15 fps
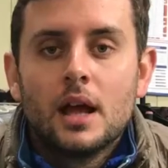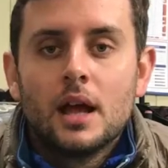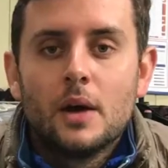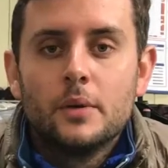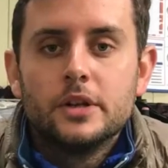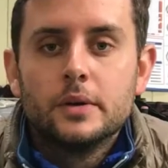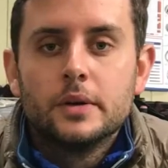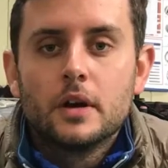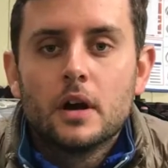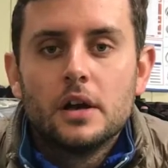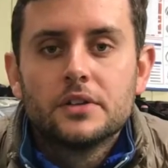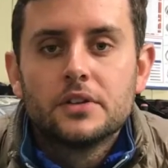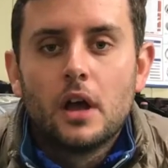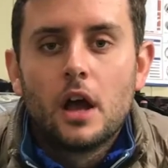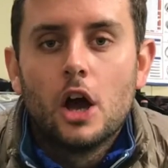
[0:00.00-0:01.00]
How are we doing
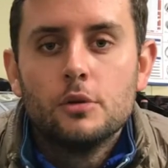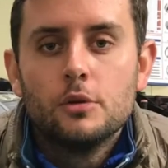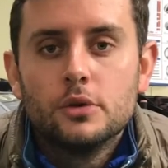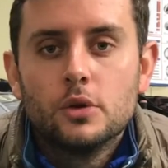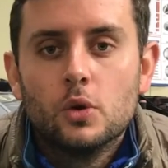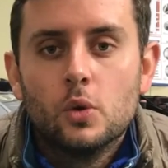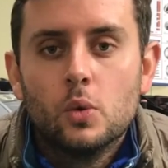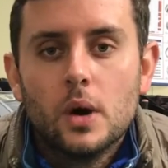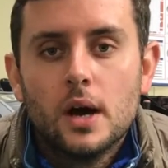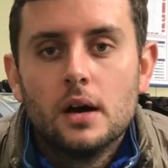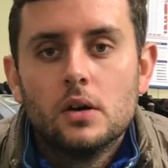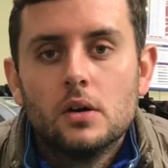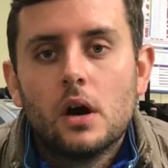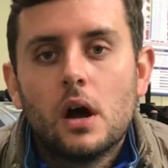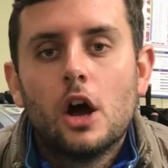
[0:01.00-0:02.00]
guys? I hope you're all
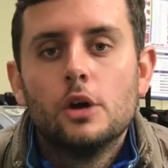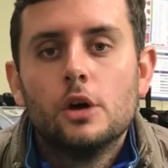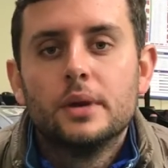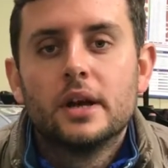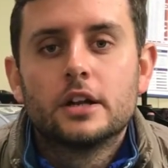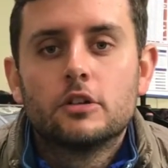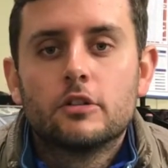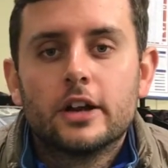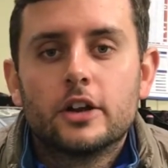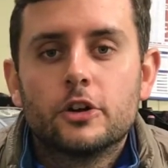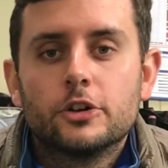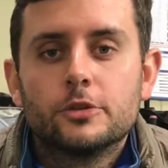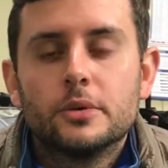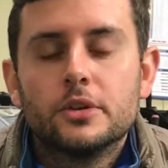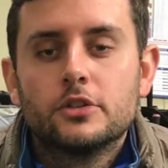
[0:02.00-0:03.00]
well. I hope you had a great
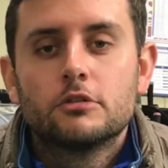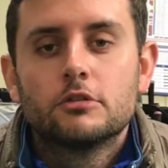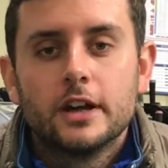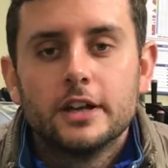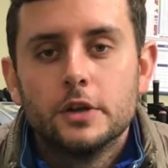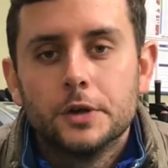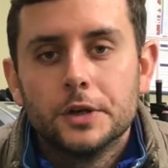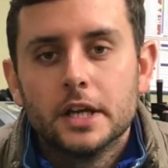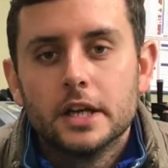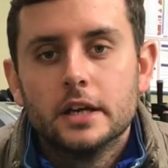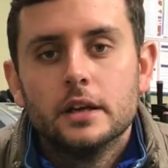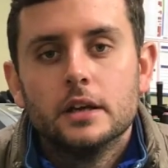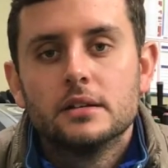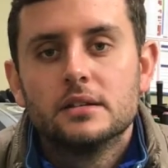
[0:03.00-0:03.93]
Christmas, great new year.